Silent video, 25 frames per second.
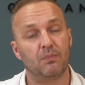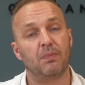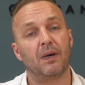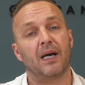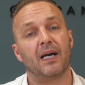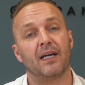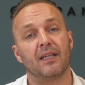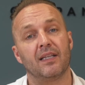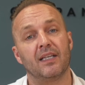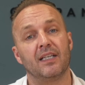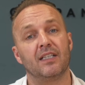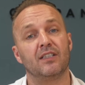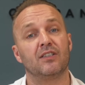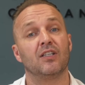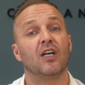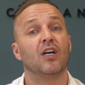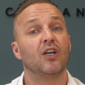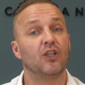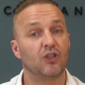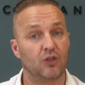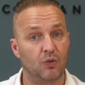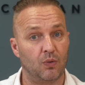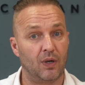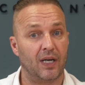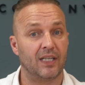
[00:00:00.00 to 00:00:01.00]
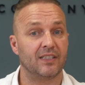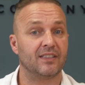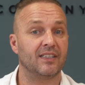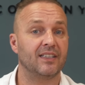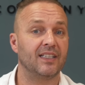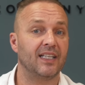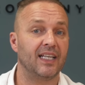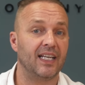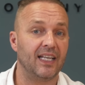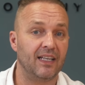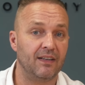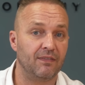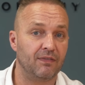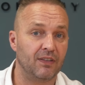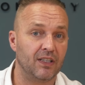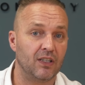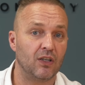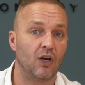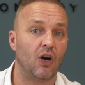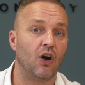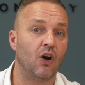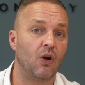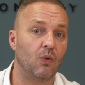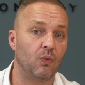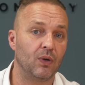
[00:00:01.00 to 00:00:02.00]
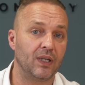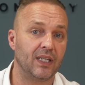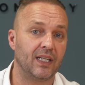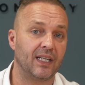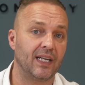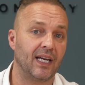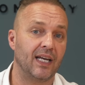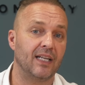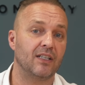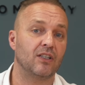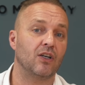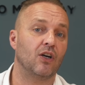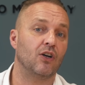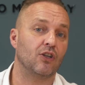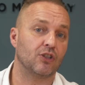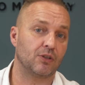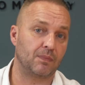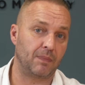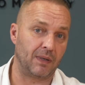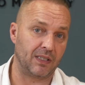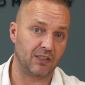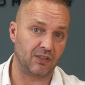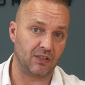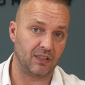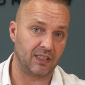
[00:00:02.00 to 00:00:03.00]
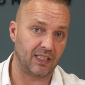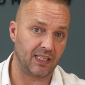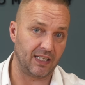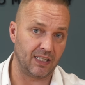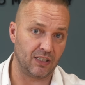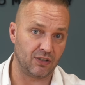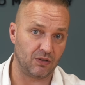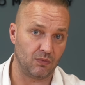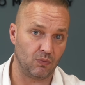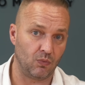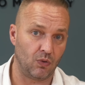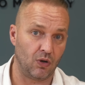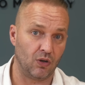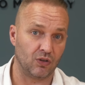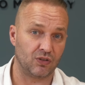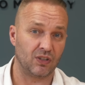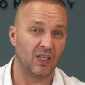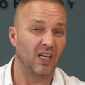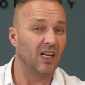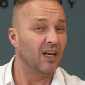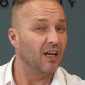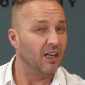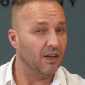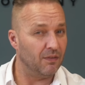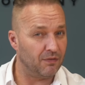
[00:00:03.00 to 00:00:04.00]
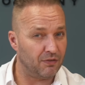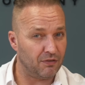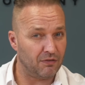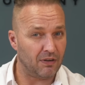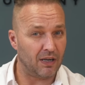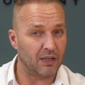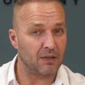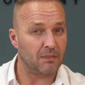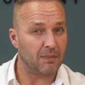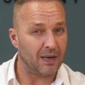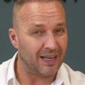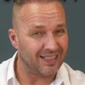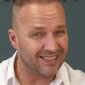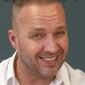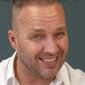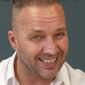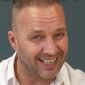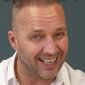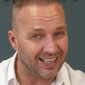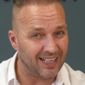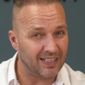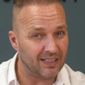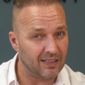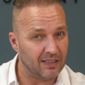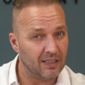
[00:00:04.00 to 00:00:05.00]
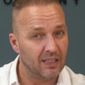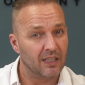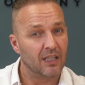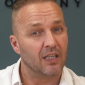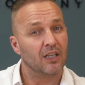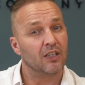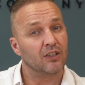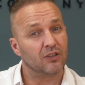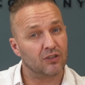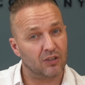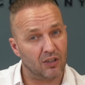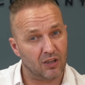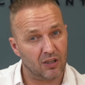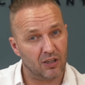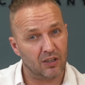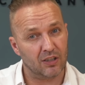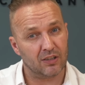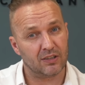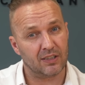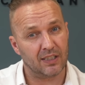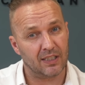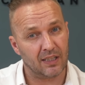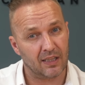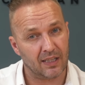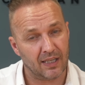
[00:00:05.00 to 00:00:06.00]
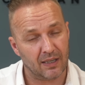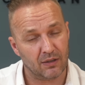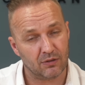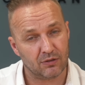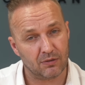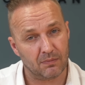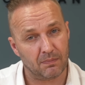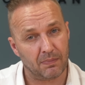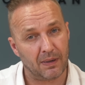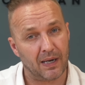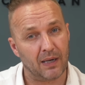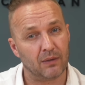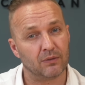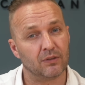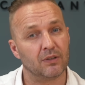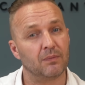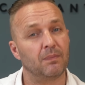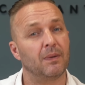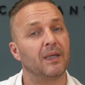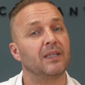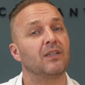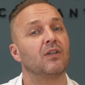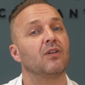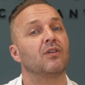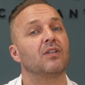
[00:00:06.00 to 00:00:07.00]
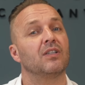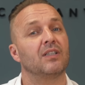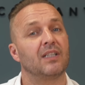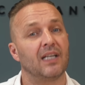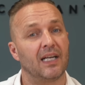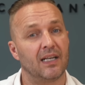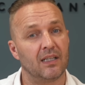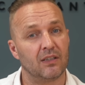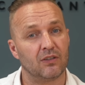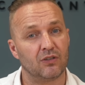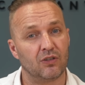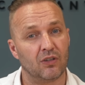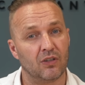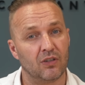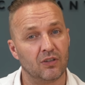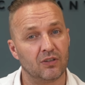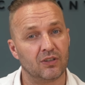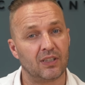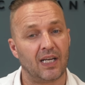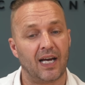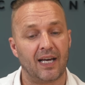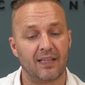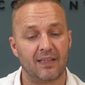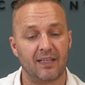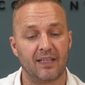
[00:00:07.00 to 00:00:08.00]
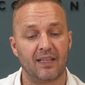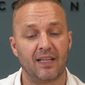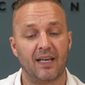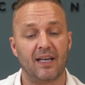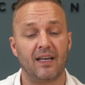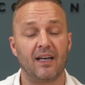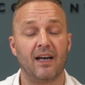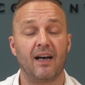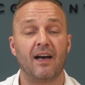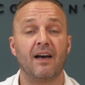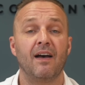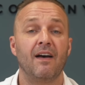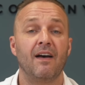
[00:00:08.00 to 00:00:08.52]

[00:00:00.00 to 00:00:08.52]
buy these to wear in the evening or weekend or special occasion watch, and for around about 10 to 13,000 pounds, depending on the dial choice, I think they are